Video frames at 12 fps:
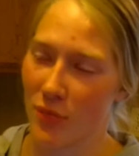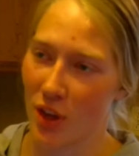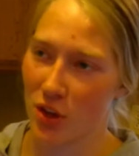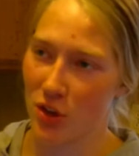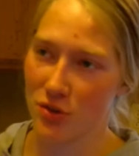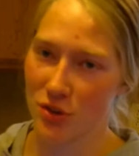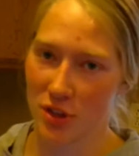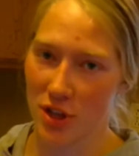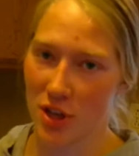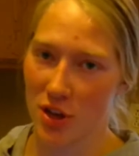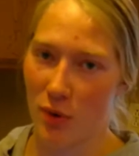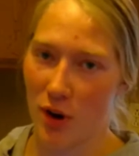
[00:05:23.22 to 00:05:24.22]
Usually
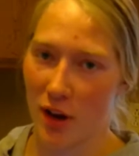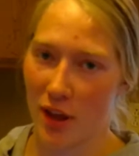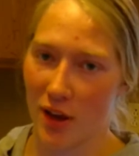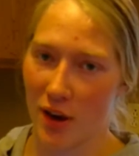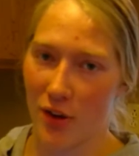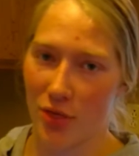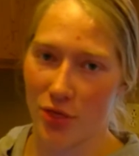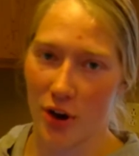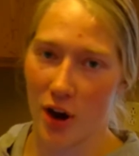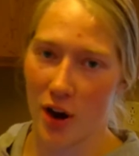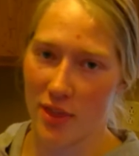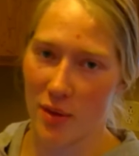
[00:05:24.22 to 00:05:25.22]
you want it
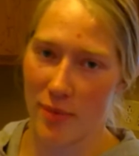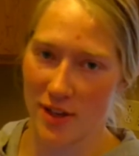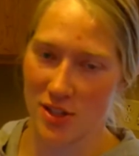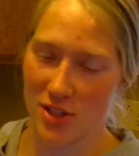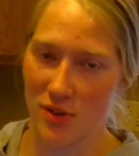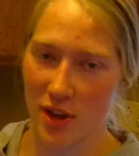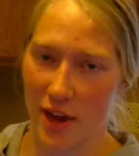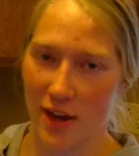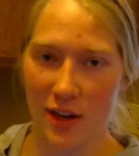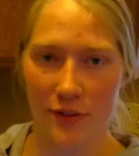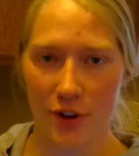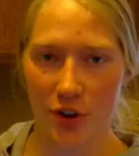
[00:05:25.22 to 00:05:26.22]
unthawed the best you can
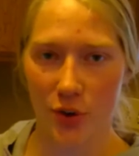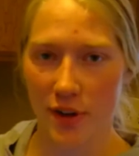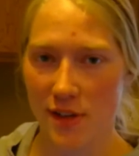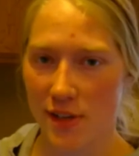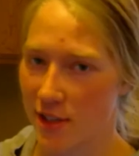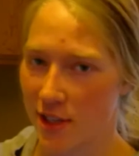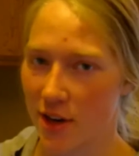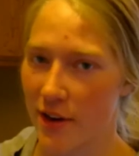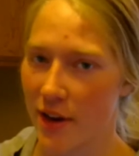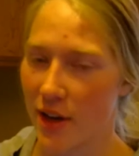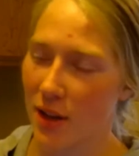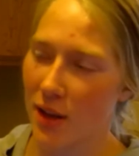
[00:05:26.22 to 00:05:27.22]
if you're going to
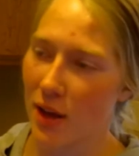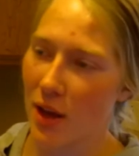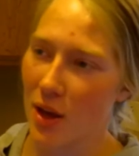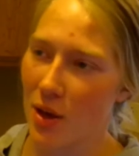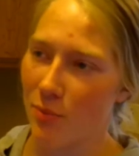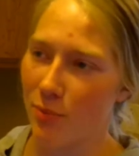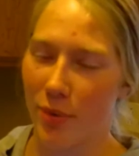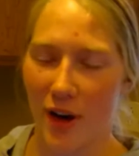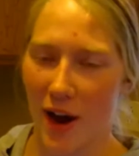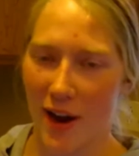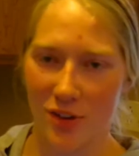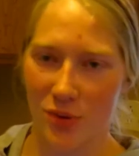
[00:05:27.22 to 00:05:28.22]
sear it, but
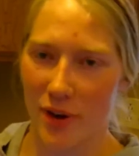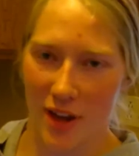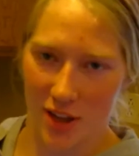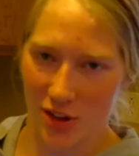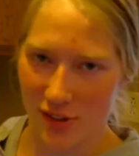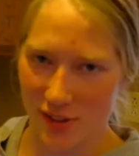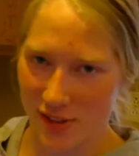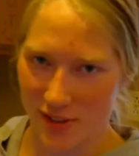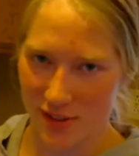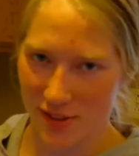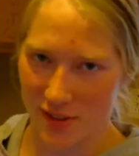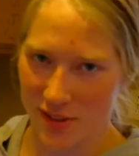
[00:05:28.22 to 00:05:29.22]
either way you can
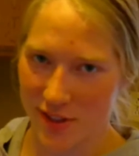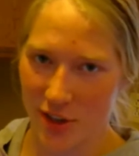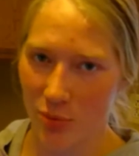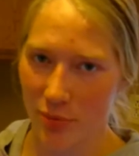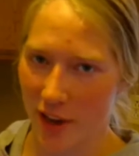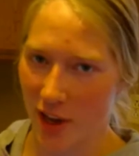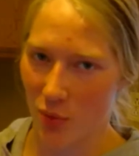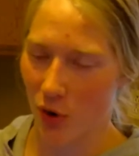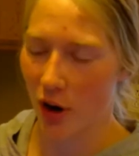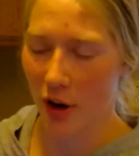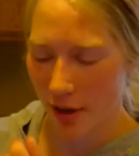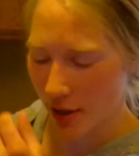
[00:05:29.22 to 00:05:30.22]
still make it
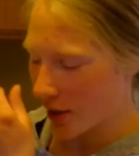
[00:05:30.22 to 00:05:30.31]
work.